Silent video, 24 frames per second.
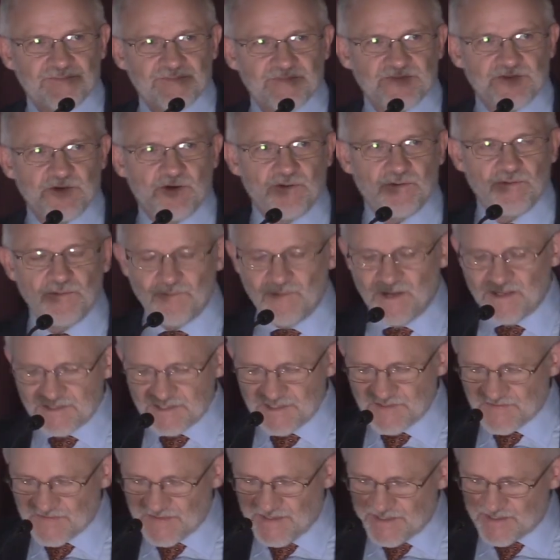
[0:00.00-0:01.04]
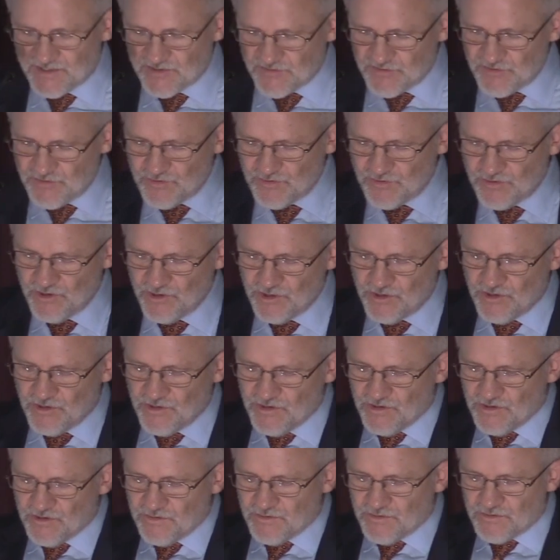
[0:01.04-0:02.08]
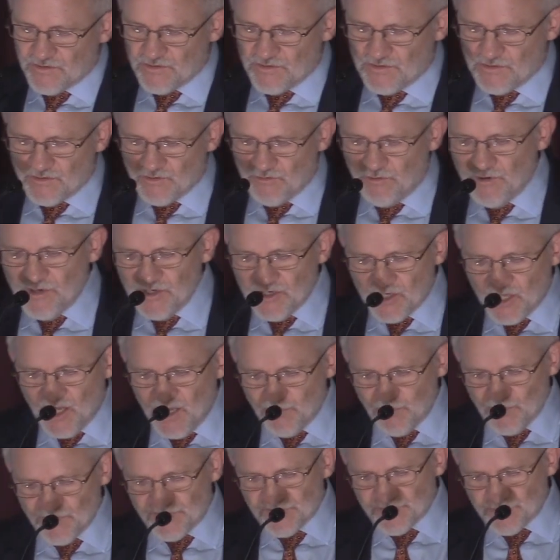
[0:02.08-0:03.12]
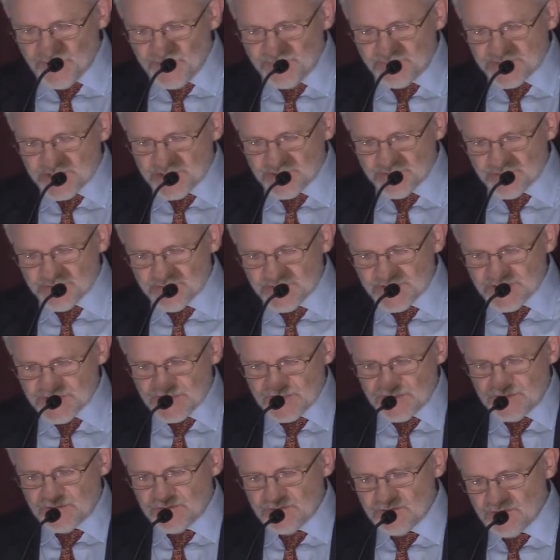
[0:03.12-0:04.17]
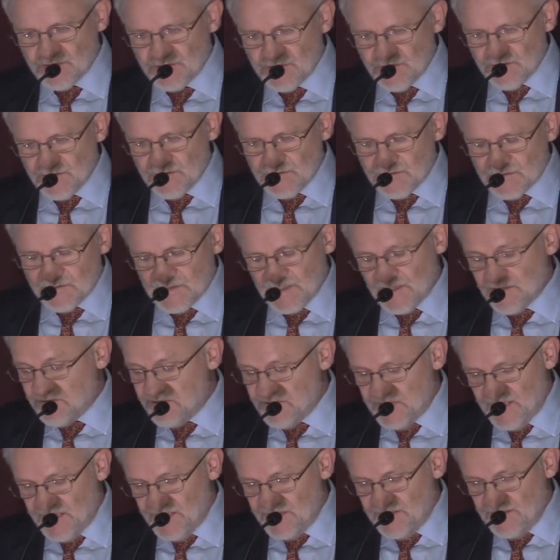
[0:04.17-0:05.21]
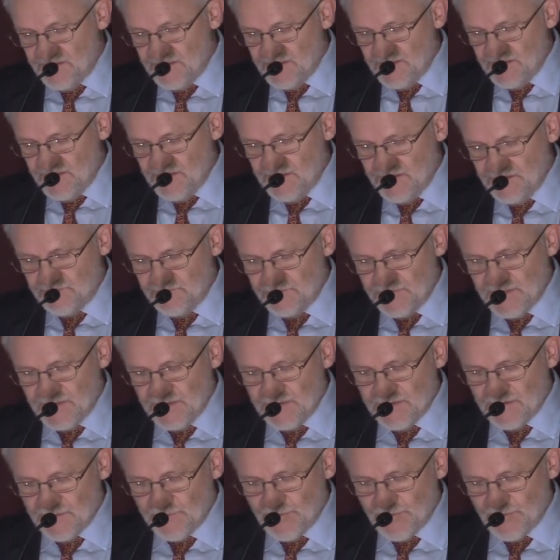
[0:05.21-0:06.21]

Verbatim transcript: So I'd just like to quote a couple of scriptures that are not in the in the